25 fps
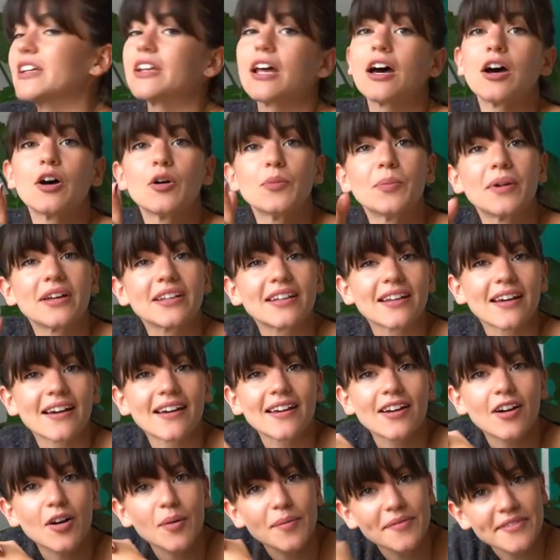now, but
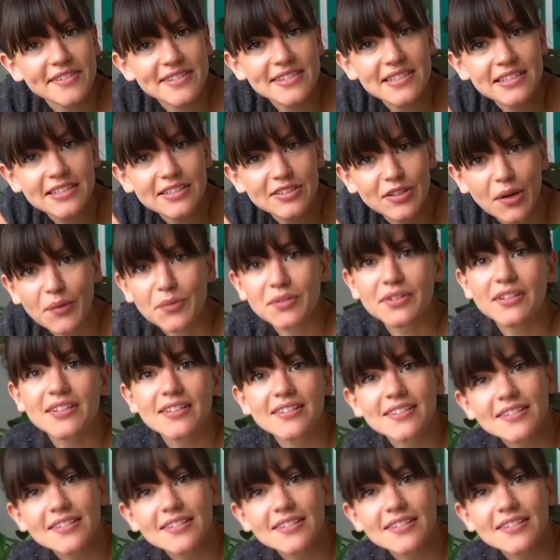I obviously don't.